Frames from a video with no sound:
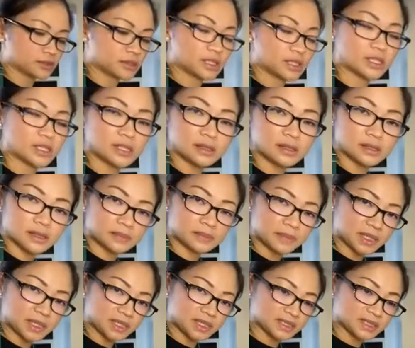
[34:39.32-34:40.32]
You can,
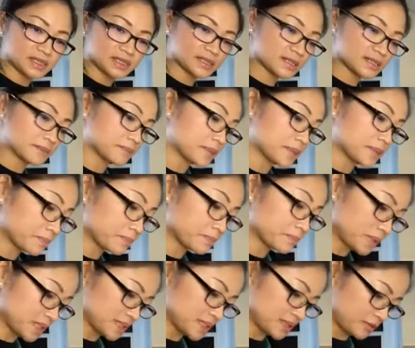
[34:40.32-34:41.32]
because it's a big
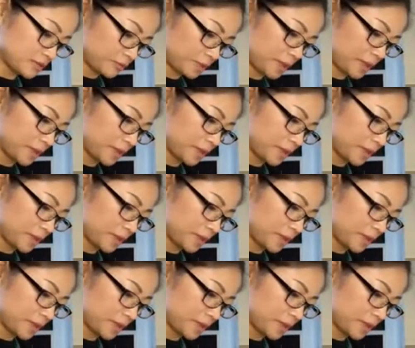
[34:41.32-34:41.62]
piece of